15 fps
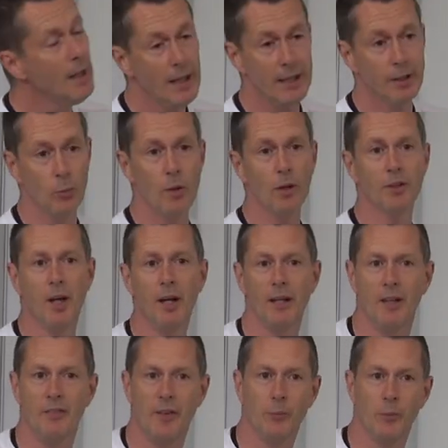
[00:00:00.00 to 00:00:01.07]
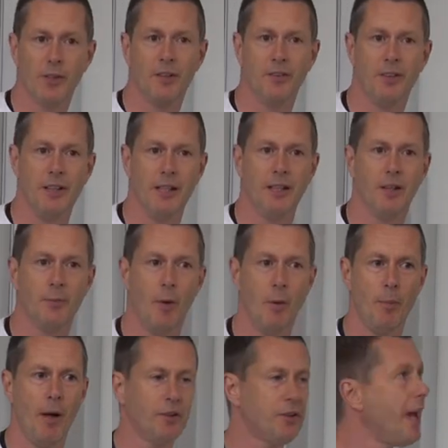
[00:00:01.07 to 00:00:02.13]
In the world I live in, which is the, the
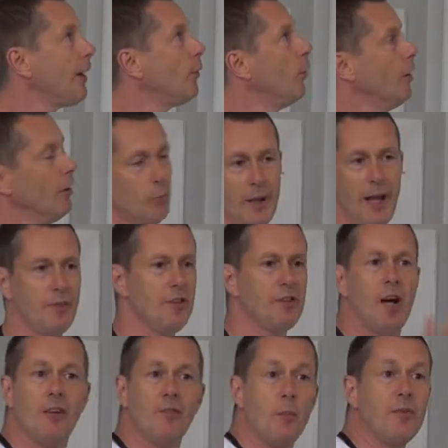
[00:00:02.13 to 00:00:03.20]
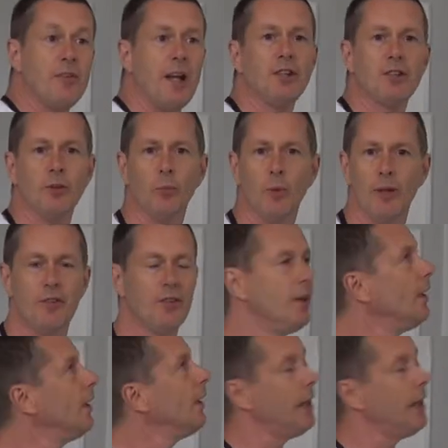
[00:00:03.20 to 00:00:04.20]
mobile tech world, we have this kind of obsession with,